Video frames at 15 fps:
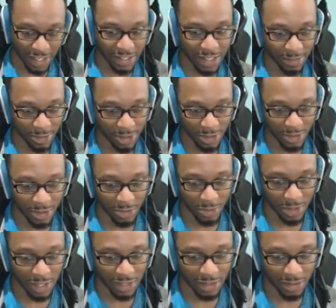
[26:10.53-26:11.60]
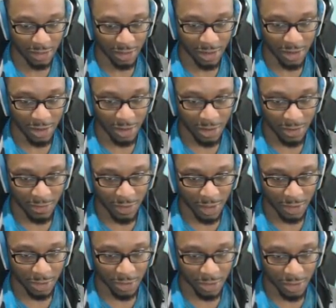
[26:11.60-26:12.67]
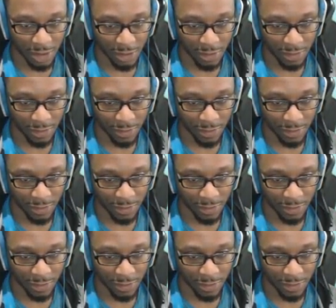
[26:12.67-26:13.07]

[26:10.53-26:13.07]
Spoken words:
of times Yoshi would like to fall through stuff.